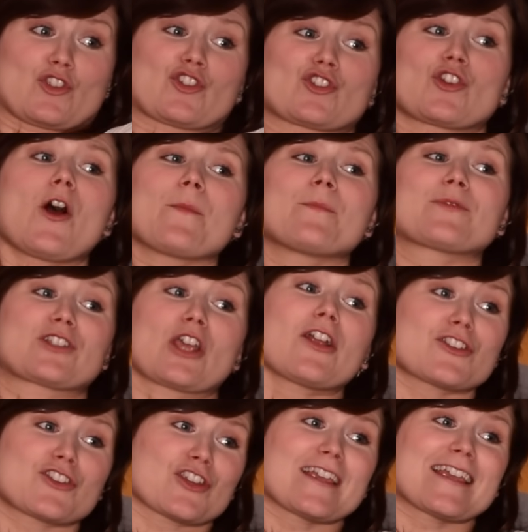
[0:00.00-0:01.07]
Stop
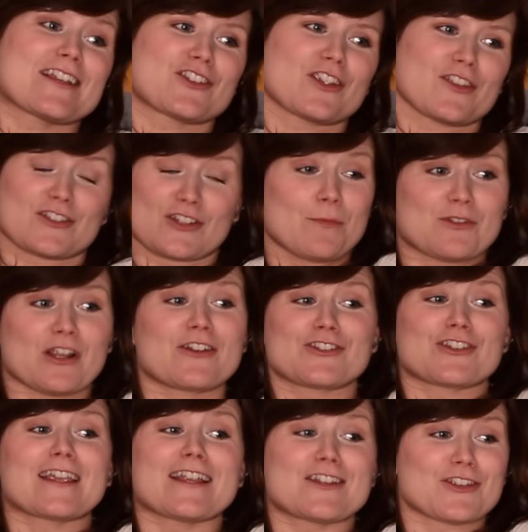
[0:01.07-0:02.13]
touching each other. Stop
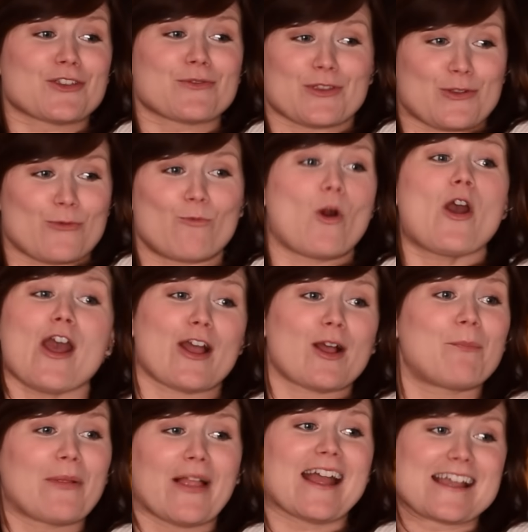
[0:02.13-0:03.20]
touching each other in the
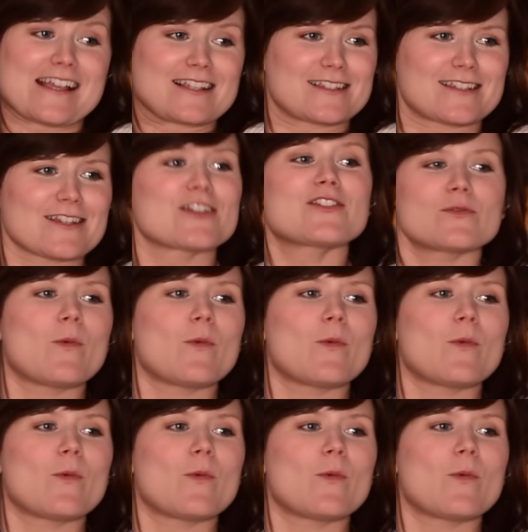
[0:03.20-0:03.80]
workplace as